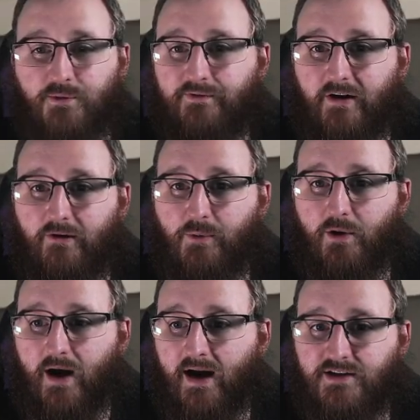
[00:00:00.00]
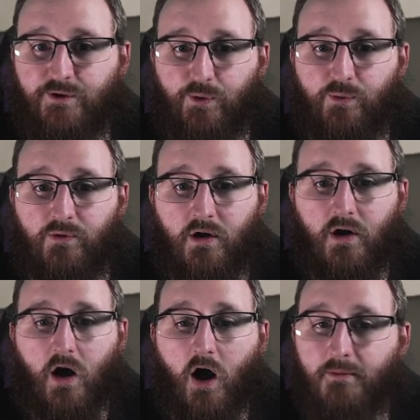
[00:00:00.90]
very well at all.
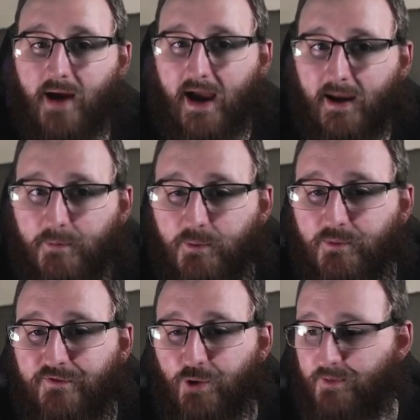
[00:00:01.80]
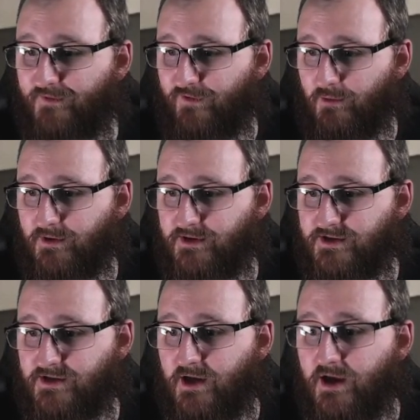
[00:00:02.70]
I'm happy with your performance.